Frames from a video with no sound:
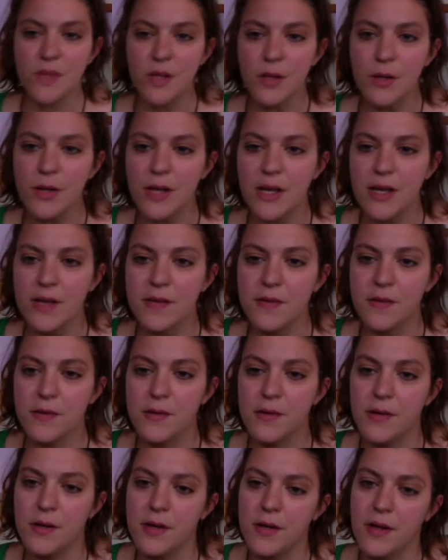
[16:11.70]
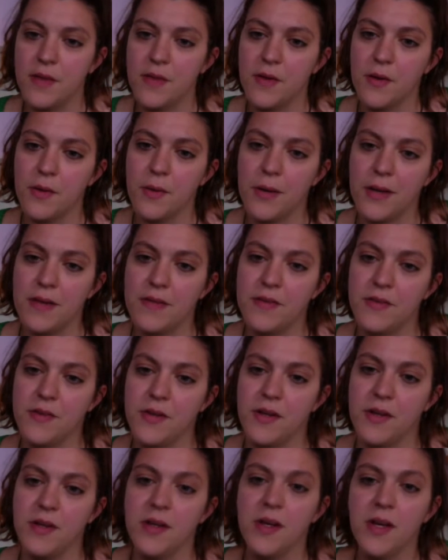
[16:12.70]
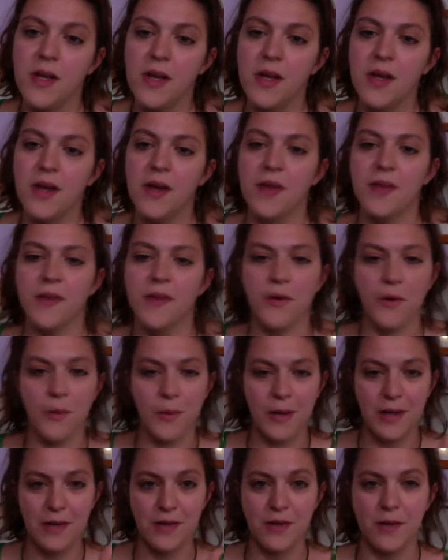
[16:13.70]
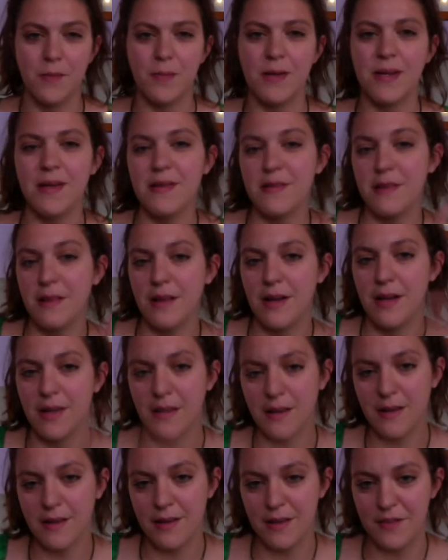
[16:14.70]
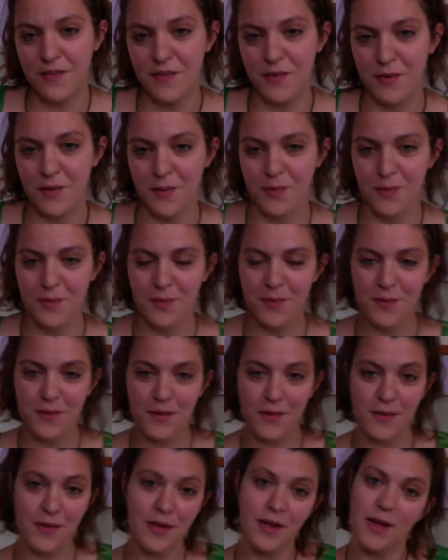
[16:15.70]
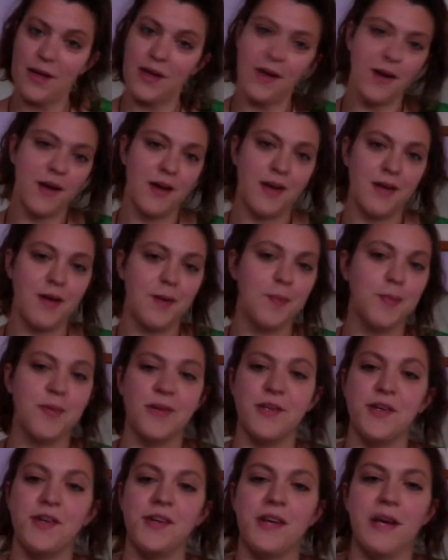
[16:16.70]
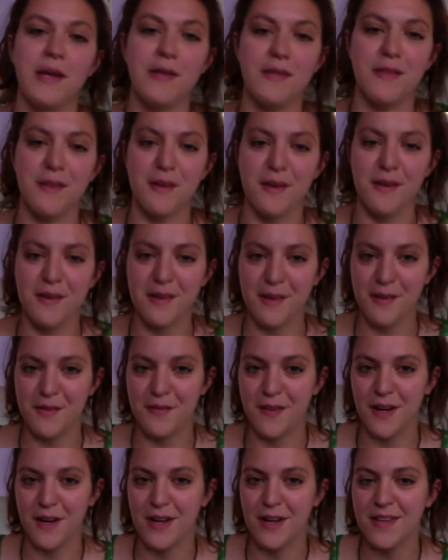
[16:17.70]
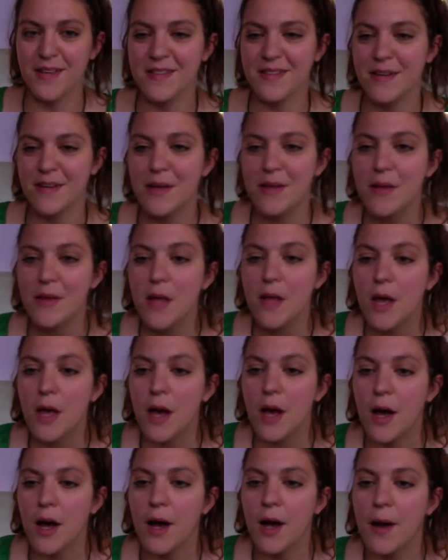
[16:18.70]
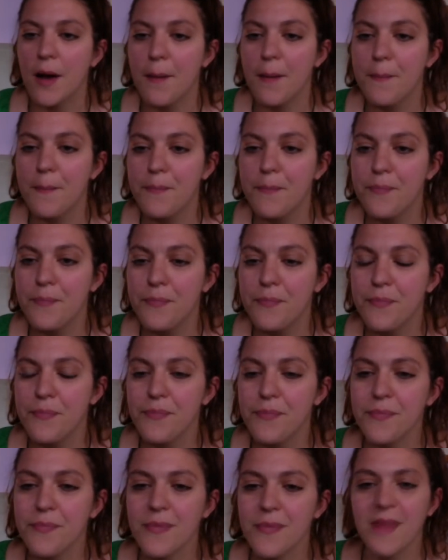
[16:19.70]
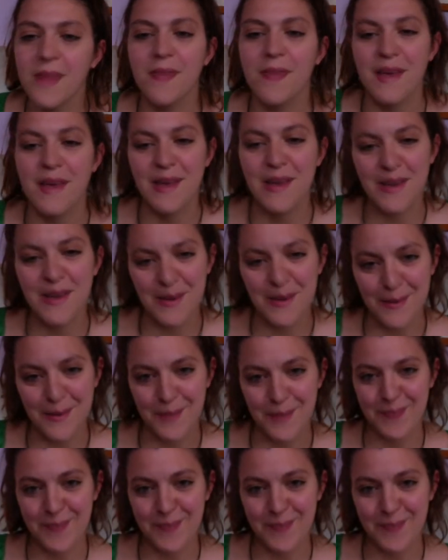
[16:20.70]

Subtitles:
Okay, so another question. You're welcome. Please like if you appreciate the advice. Thank you.